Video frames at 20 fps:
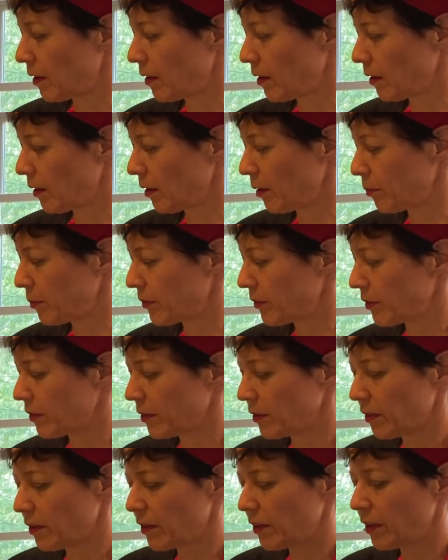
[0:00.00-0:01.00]
Oops, a
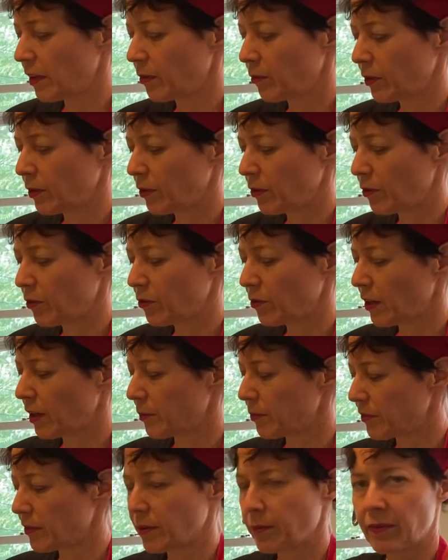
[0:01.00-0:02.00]
good thing when you drop
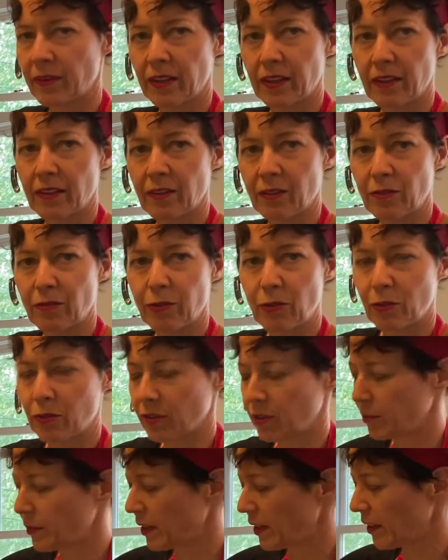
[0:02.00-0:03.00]
something on the floor at
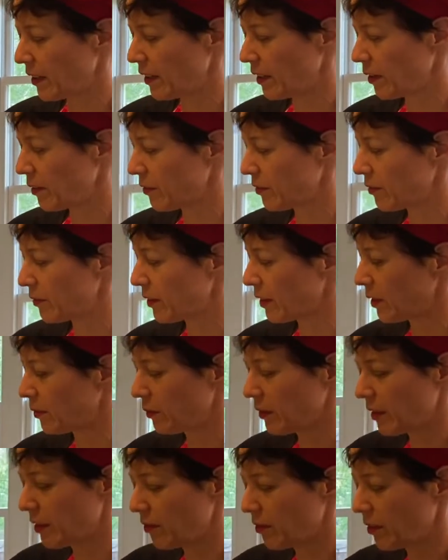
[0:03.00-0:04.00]
my house. Now we
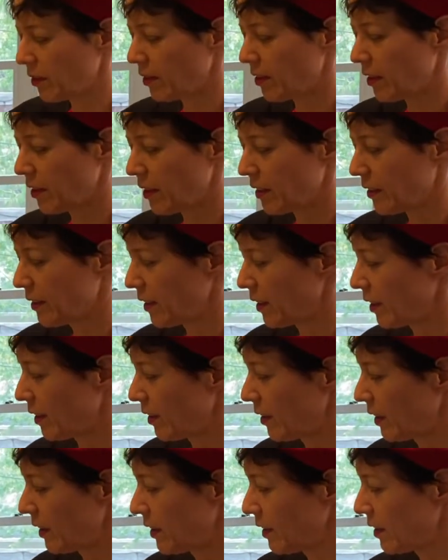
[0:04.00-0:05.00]
have a dog that'll
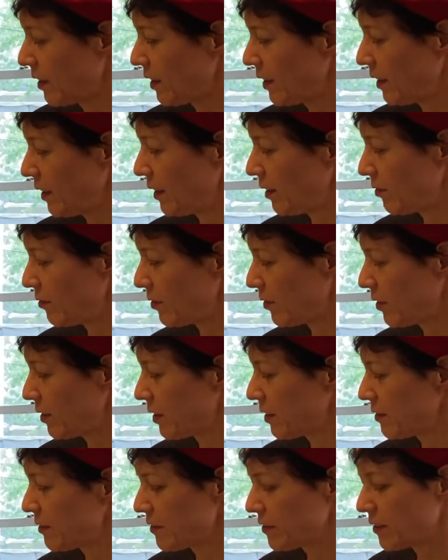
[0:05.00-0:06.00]
lick it clean for
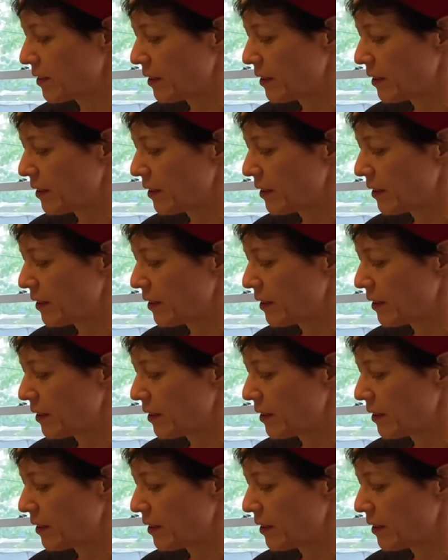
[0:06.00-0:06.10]
us.